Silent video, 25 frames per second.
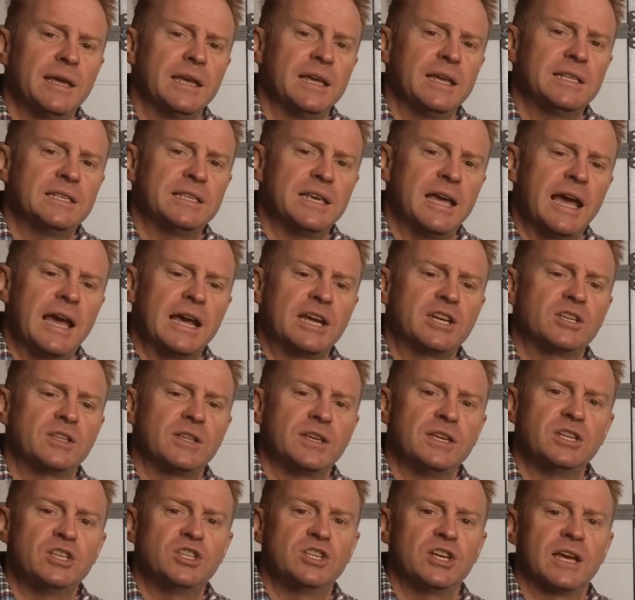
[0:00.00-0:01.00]
It's
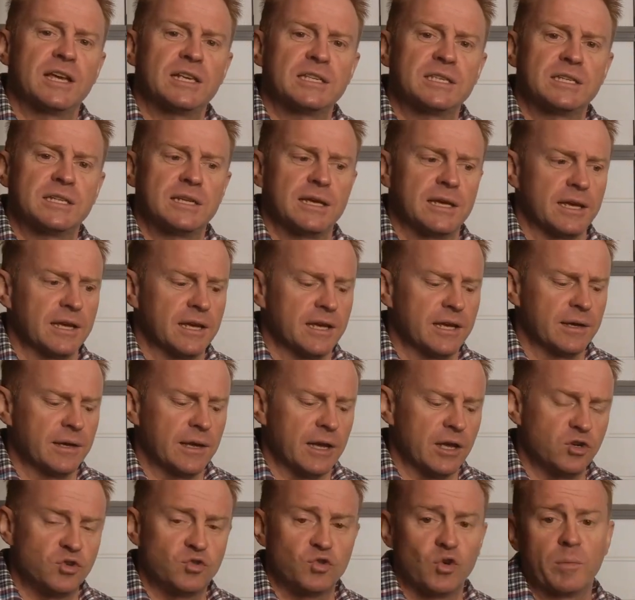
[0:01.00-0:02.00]
actually just a, uh,
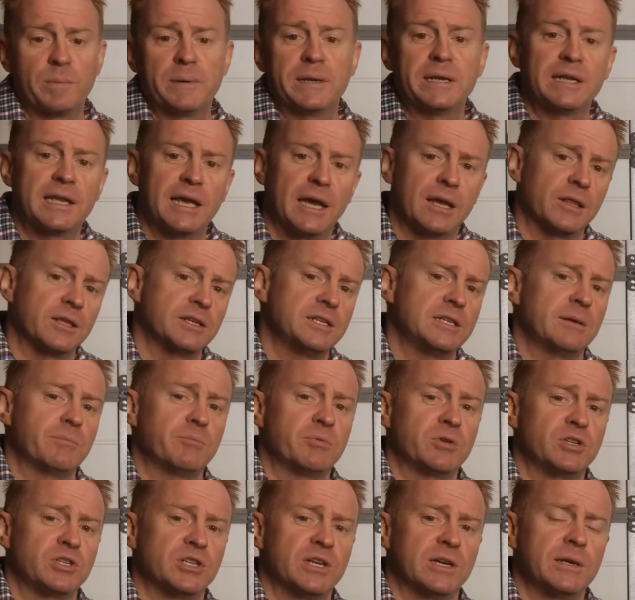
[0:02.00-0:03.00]
a drop in colour
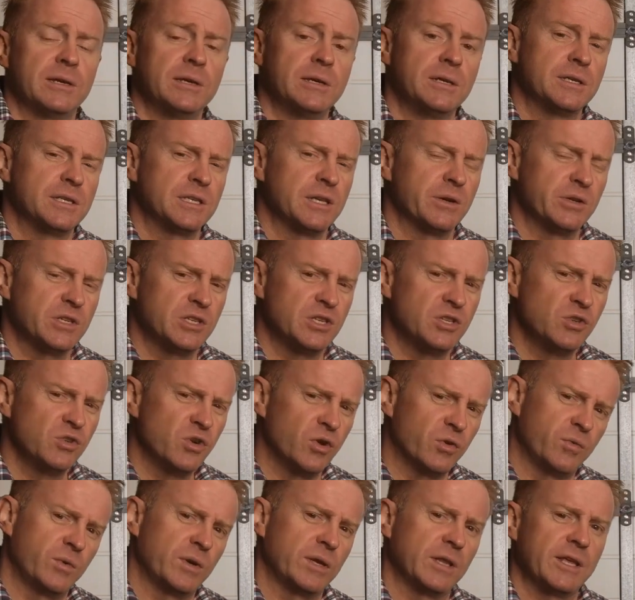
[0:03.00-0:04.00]
temperature. So it's
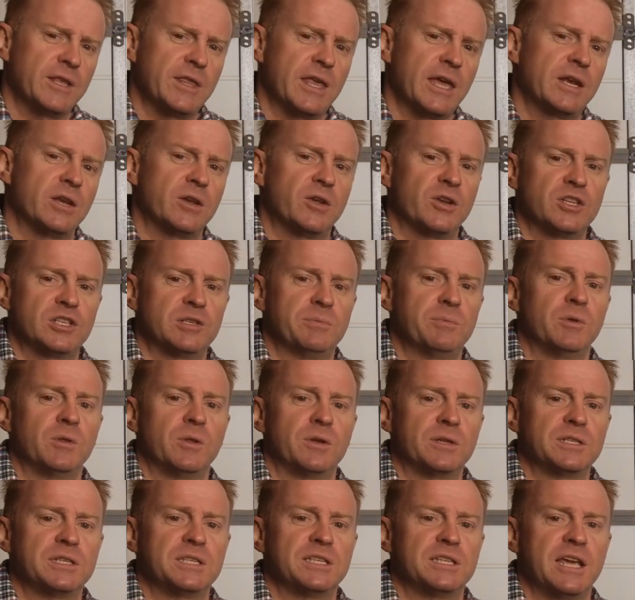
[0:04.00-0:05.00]
not really that noticeable
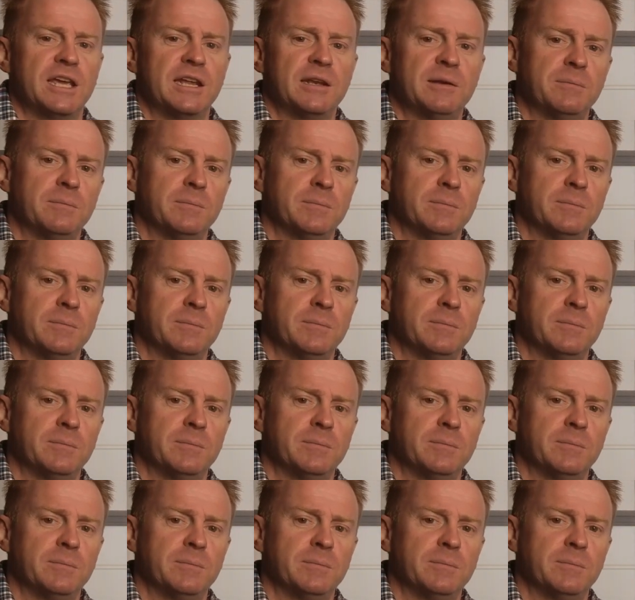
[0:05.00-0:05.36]
on set.